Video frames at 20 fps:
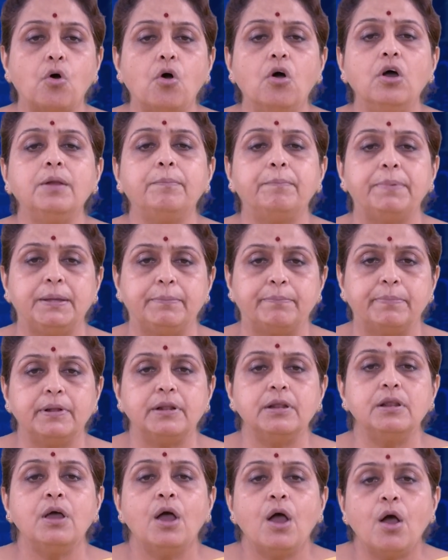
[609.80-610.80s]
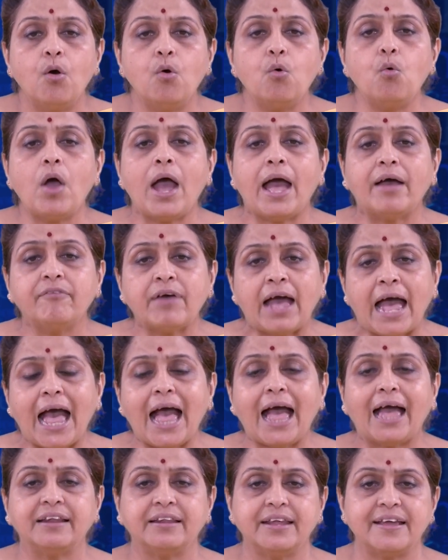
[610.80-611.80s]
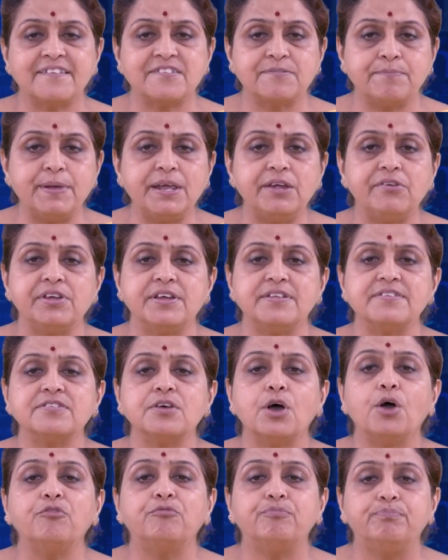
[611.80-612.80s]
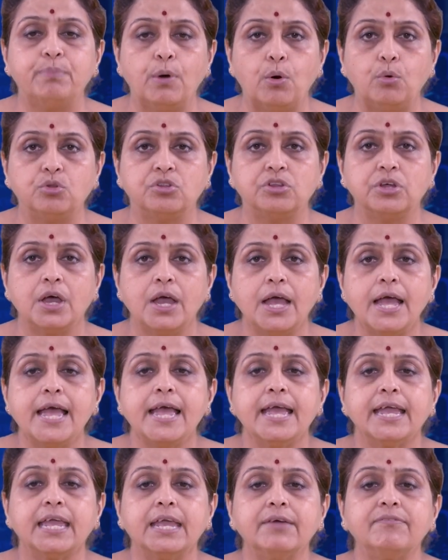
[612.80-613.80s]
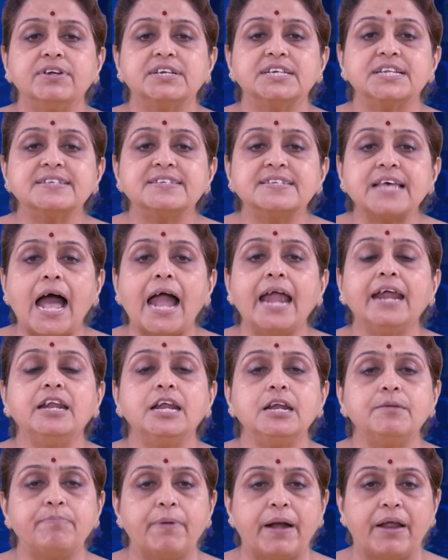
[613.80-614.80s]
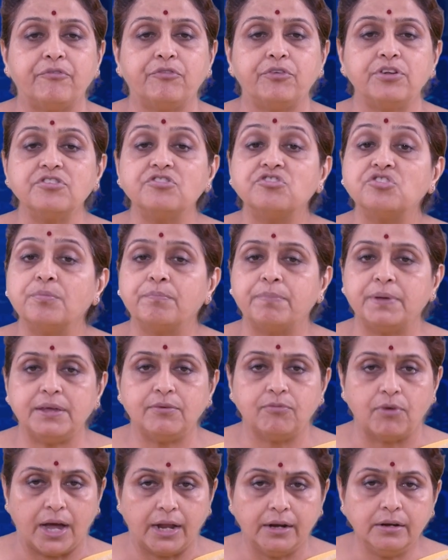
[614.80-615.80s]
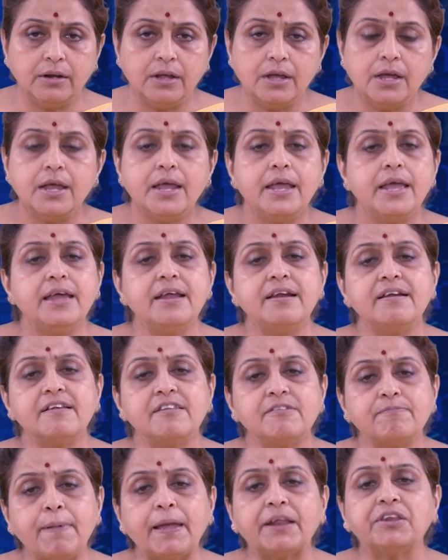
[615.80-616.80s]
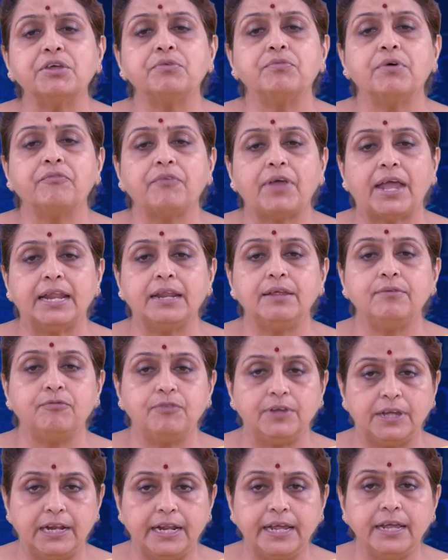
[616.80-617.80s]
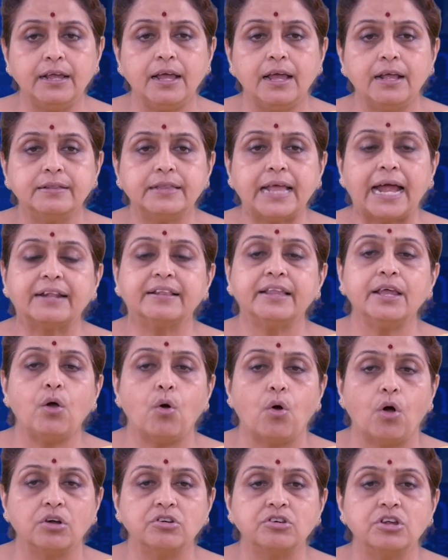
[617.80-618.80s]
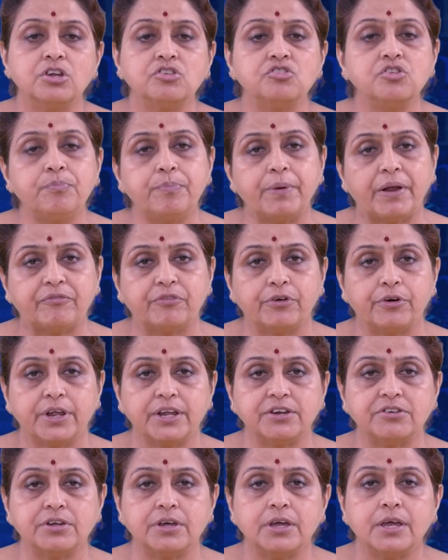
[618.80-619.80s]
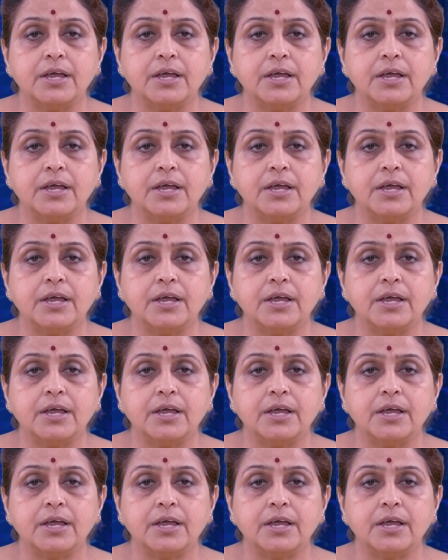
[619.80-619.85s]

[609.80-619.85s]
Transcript: all people who have had experience of both give a decided preference to P1, irrespective of any feeling that they ought to prefer it.